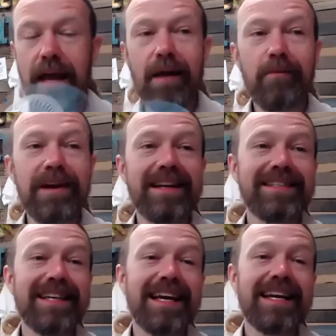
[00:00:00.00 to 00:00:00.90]
and we can
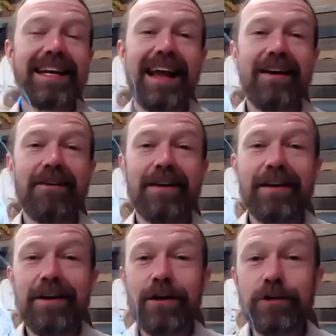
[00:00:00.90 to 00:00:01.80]
take it down
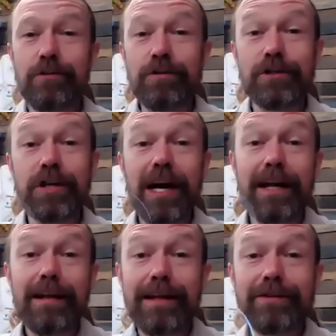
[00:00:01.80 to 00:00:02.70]
to a
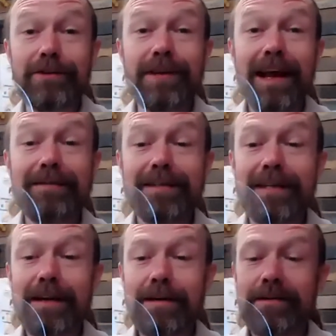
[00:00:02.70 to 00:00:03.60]
giant laser
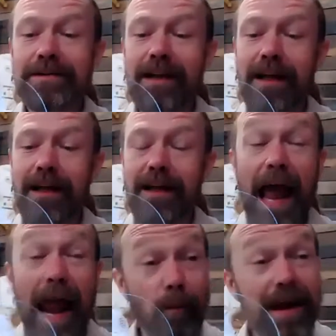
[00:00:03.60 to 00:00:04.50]
downstairs,
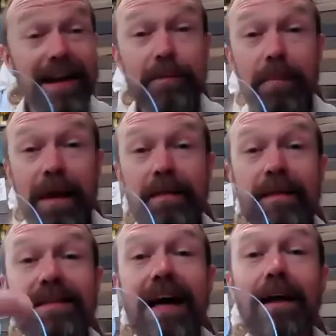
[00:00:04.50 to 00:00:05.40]
and we could make
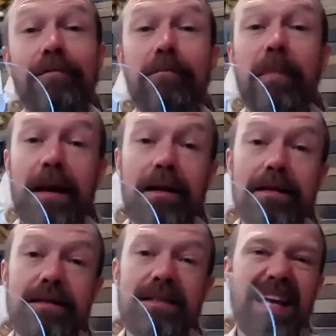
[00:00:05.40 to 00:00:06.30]
this out of metal,
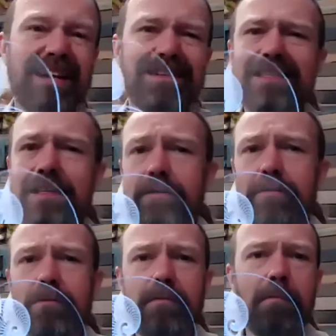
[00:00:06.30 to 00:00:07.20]
stainless
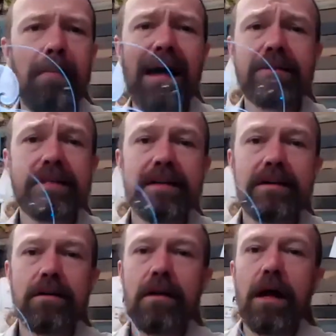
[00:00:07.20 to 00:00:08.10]
steel, mild
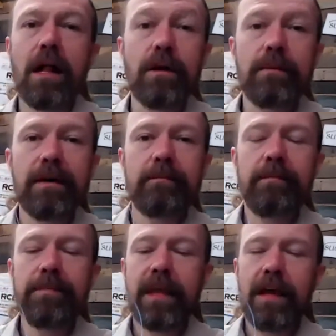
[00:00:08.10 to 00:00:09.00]
steel, aluminum.
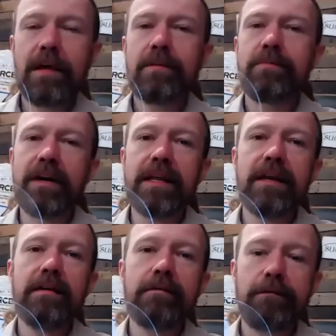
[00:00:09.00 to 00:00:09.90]

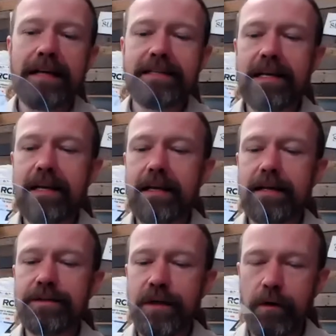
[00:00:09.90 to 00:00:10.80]
Pretty
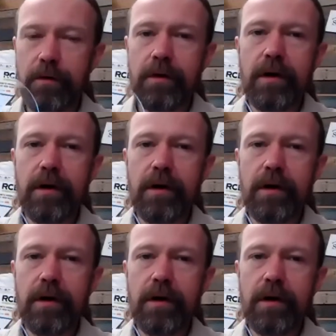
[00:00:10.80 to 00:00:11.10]
fascinating. So